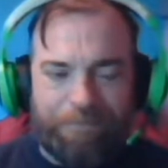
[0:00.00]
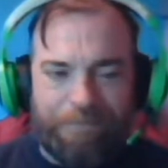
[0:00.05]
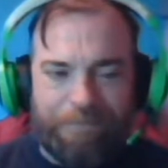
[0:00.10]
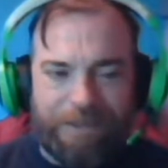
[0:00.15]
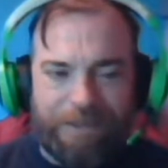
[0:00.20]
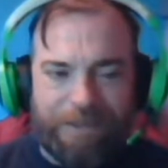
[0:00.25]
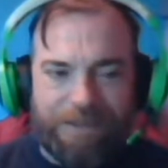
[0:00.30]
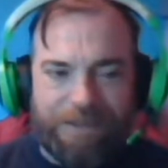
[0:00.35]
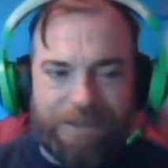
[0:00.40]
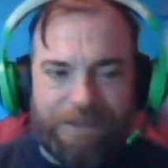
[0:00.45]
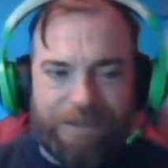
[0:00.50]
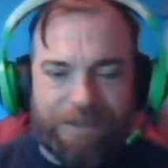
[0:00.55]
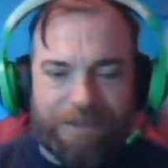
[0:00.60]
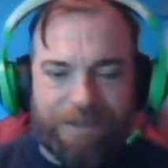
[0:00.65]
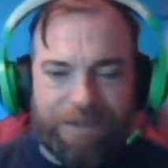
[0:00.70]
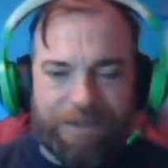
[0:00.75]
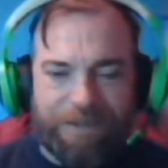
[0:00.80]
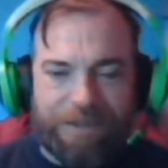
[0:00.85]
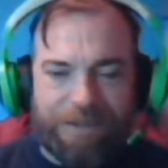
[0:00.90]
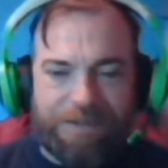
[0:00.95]
So
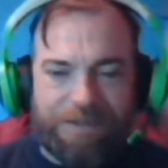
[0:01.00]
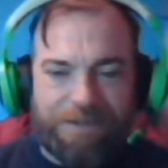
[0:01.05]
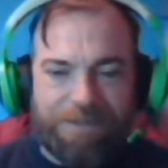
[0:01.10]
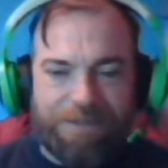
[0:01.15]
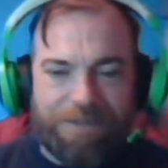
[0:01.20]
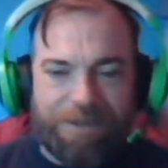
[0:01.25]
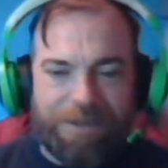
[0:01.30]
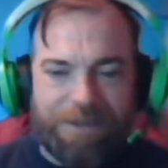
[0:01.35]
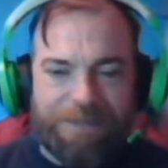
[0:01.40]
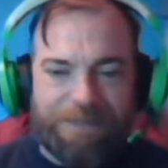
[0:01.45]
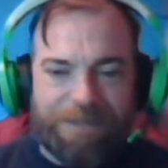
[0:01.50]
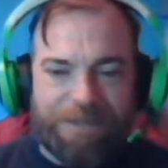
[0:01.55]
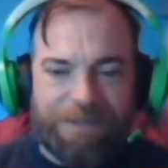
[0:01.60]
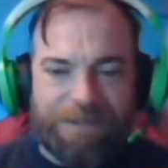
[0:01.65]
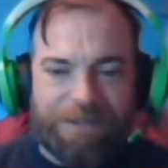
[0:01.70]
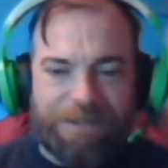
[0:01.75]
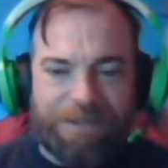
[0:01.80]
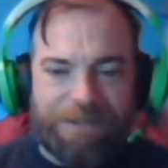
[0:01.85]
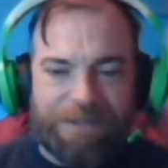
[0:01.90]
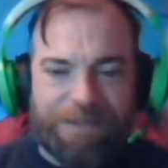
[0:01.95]
it doesn't surprise me that
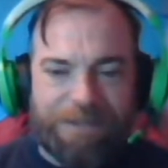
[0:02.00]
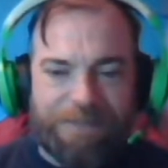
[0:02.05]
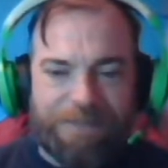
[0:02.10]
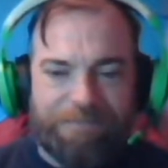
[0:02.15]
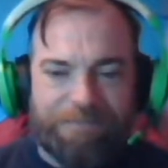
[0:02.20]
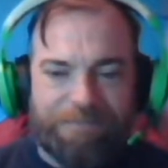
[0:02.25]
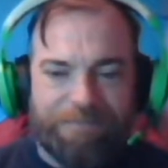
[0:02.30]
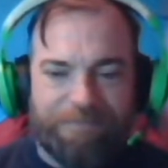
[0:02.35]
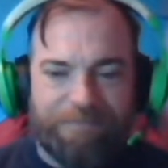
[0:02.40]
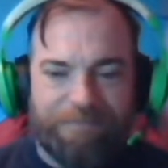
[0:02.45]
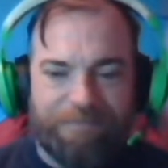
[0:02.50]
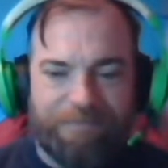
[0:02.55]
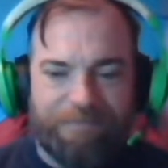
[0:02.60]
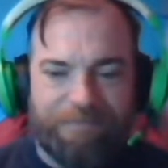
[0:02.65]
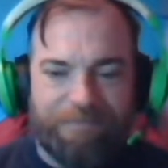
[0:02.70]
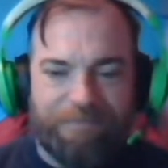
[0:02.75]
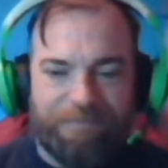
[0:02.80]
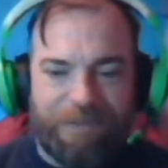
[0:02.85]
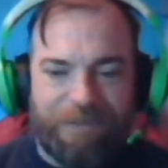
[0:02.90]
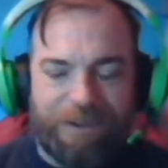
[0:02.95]
there is,
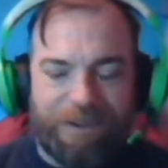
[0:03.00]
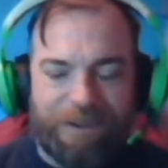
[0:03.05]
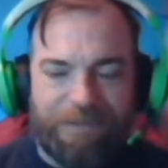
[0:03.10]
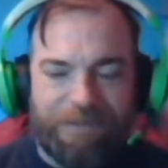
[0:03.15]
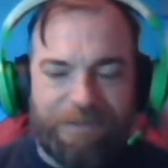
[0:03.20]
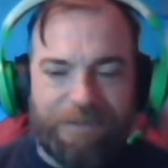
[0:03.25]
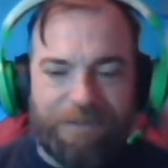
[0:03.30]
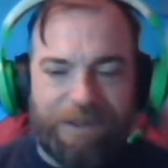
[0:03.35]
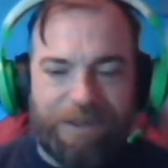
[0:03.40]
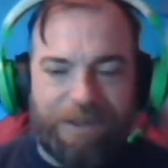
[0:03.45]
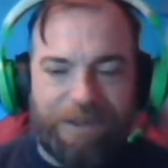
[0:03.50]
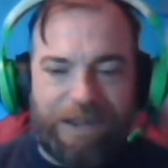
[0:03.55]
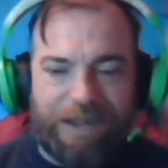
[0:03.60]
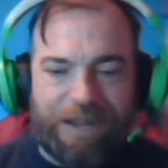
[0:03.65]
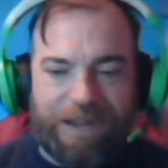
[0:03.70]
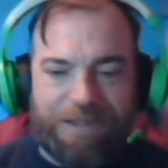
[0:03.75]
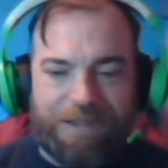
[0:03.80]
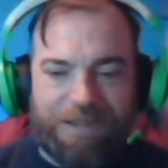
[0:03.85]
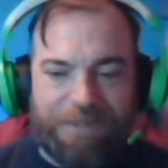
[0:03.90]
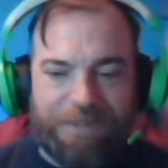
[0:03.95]
keen
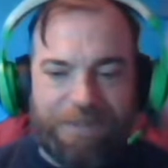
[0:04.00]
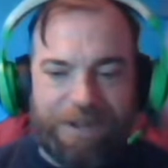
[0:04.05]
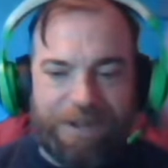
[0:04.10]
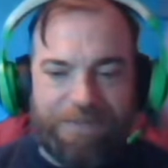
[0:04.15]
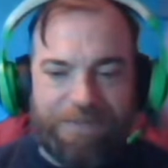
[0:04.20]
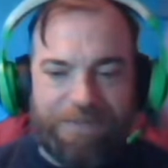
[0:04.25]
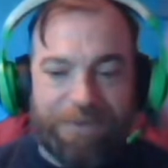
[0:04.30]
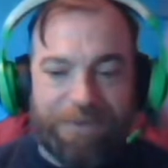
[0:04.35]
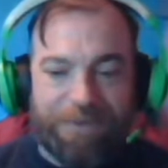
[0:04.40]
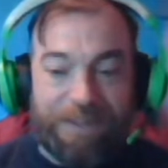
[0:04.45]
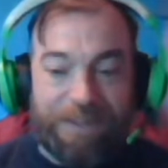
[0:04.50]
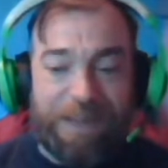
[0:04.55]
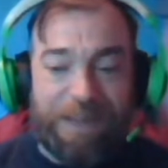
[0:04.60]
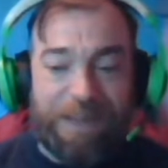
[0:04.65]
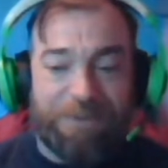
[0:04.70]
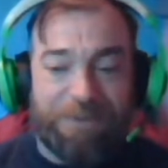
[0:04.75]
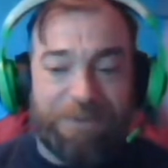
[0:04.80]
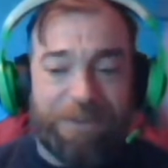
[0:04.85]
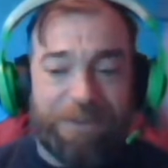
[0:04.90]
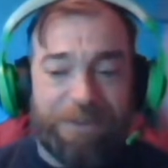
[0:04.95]
anticipation for this, and
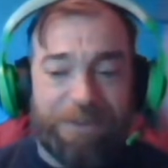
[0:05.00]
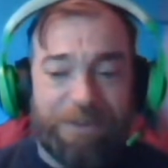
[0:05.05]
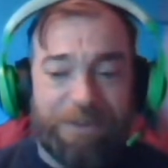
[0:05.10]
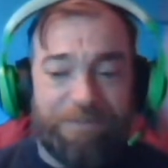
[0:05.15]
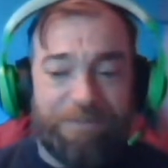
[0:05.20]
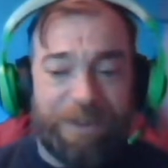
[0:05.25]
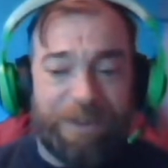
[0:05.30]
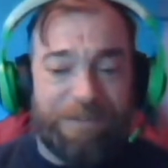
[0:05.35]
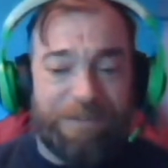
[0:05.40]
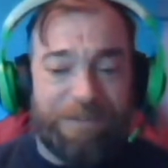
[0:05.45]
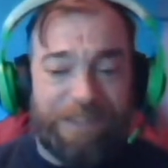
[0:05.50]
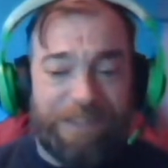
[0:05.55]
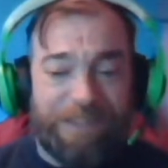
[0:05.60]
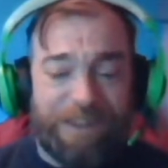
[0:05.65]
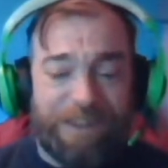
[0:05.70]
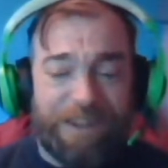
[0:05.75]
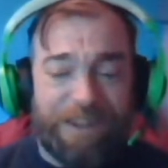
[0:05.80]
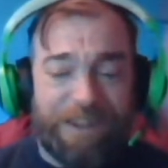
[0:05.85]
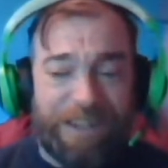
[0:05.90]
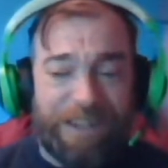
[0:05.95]
also a
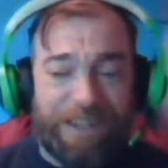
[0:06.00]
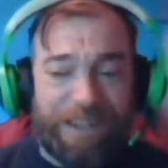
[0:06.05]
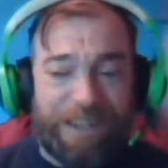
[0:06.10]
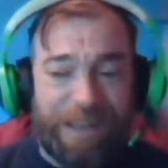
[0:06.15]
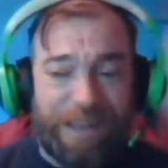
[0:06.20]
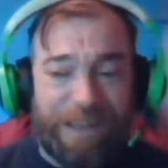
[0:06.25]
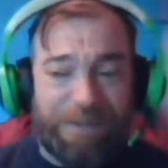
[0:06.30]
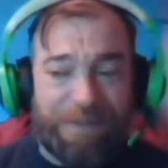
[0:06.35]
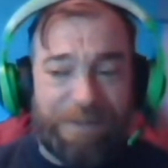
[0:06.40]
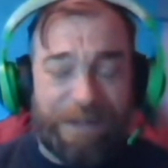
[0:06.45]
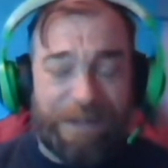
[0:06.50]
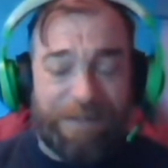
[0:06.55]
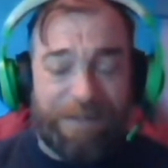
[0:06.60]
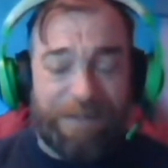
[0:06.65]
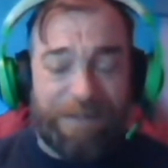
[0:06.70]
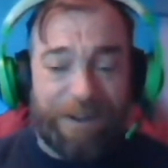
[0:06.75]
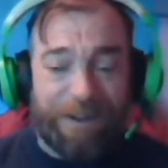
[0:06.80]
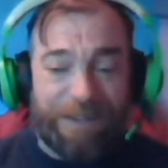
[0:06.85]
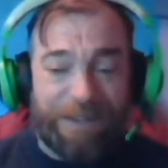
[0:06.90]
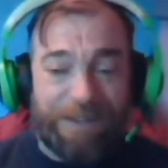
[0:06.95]
desire to get it absolutely
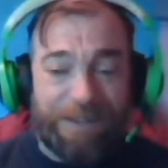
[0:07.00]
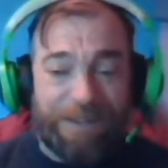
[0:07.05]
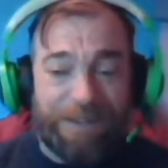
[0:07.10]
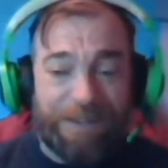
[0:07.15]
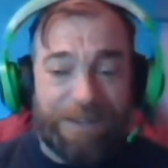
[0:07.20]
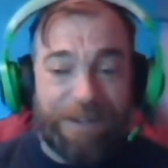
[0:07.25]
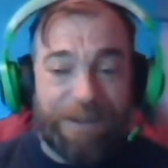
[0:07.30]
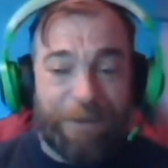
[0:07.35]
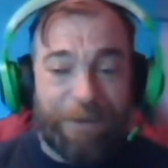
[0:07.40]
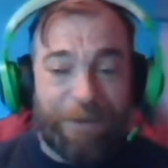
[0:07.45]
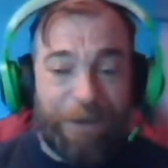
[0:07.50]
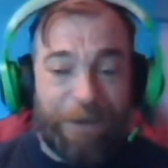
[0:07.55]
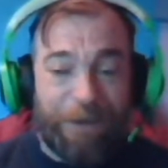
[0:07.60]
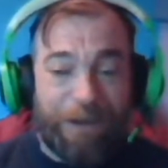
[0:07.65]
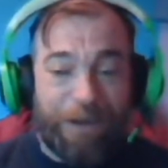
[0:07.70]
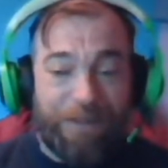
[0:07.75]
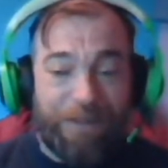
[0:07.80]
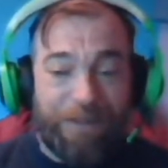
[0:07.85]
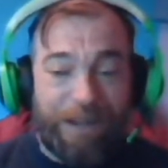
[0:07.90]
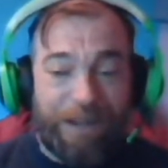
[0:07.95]
right. We only
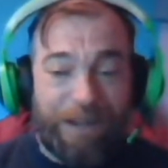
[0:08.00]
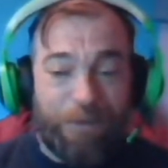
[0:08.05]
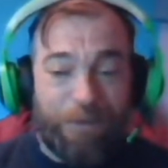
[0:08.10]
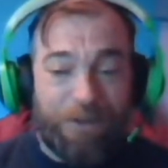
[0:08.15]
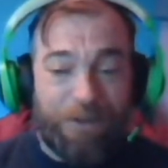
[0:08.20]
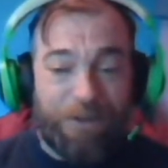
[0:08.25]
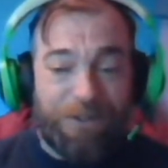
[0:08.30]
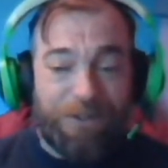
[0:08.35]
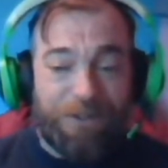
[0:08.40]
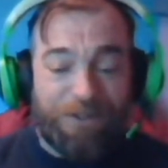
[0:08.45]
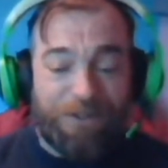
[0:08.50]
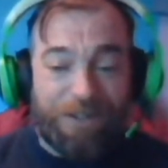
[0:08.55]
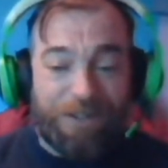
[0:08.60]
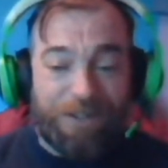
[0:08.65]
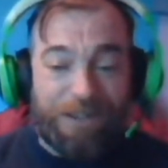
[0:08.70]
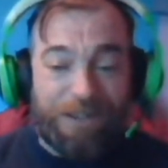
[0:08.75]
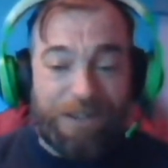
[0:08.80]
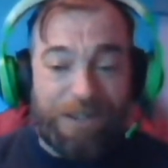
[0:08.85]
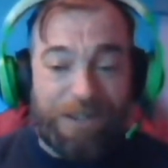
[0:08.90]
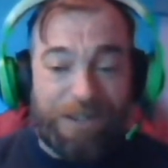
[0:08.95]
really get one shot at
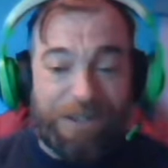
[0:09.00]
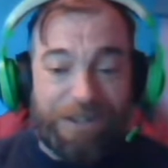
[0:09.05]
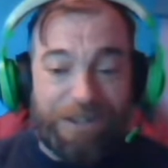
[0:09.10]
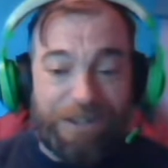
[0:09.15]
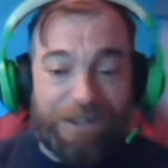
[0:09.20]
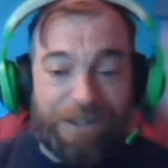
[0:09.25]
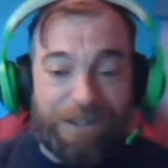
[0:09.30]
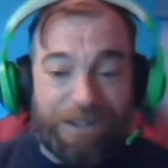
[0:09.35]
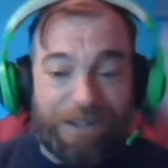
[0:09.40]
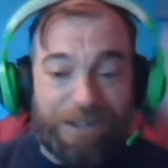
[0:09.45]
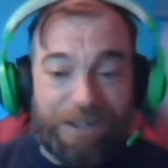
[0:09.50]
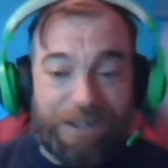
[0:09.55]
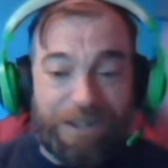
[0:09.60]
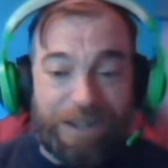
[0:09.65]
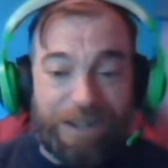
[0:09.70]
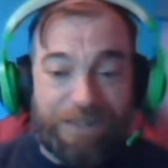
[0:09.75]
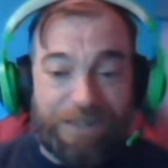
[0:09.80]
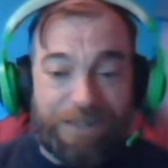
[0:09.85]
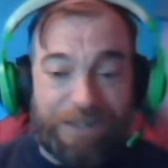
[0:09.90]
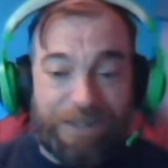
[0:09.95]
this,
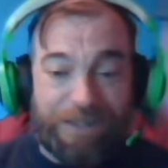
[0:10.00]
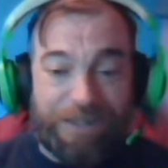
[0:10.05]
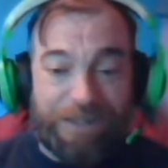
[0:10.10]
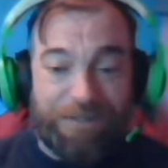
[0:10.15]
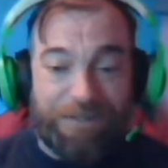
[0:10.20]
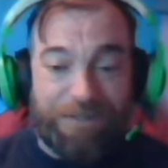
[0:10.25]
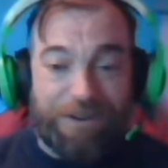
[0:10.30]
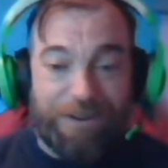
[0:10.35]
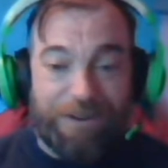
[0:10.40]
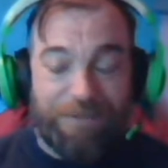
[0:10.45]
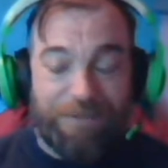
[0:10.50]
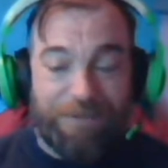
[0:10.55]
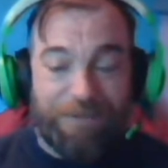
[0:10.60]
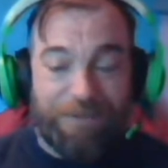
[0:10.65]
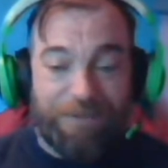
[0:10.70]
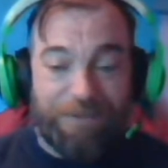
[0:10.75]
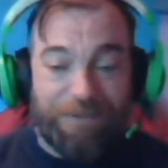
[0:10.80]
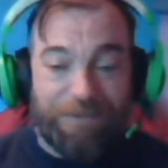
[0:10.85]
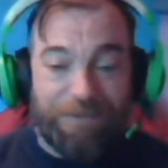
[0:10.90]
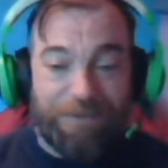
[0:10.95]
and if we get it wrong,
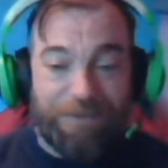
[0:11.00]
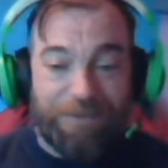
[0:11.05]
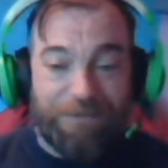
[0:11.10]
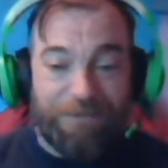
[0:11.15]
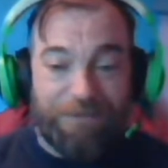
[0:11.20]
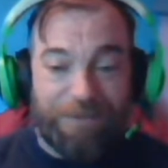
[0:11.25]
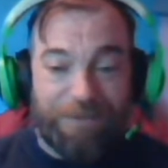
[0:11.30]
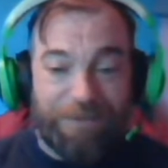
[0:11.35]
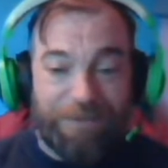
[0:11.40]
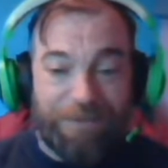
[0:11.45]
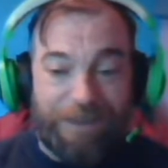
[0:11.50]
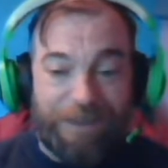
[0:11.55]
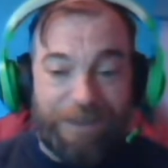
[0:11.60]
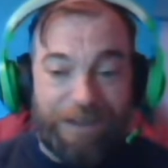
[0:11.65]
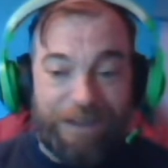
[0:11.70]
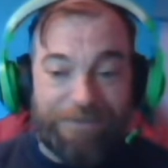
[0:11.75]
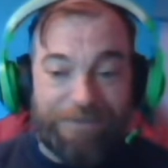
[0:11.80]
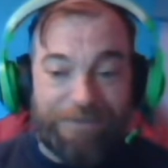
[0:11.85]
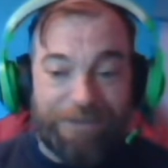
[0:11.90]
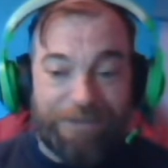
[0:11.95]
we'll live with that
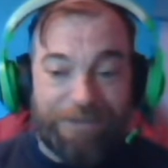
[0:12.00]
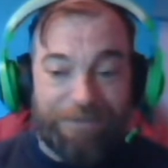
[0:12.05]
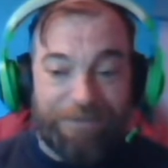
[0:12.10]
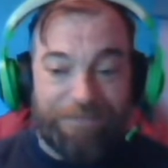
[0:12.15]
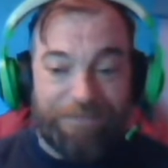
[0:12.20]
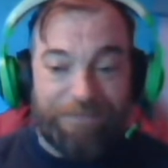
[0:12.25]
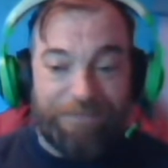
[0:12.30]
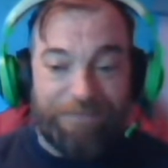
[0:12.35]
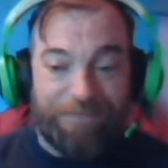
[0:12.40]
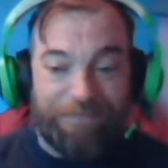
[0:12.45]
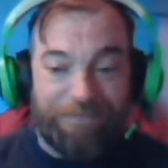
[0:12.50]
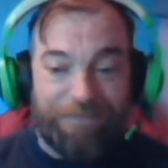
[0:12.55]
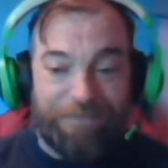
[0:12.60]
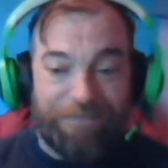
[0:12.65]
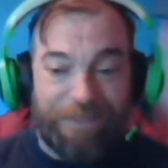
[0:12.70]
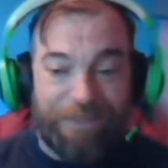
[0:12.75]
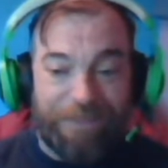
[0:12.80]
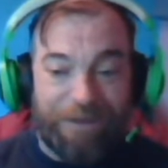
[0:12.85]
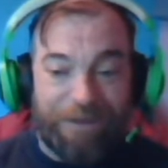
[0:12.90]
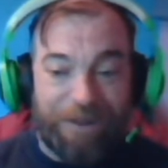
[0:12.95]
for
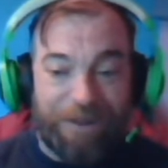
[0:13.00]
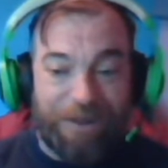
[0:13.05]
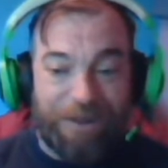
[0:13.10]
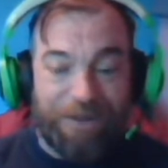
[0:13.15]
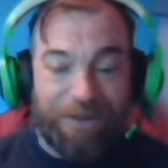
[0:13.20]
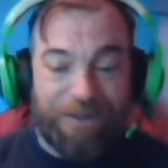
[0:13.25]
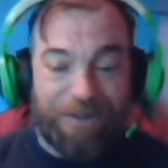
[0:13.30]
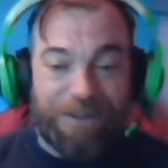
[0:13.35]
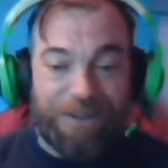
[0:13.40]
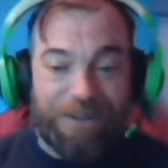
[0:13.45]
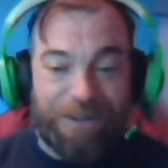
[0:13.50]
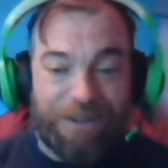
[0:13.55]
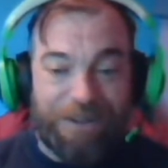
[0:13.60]
a long time.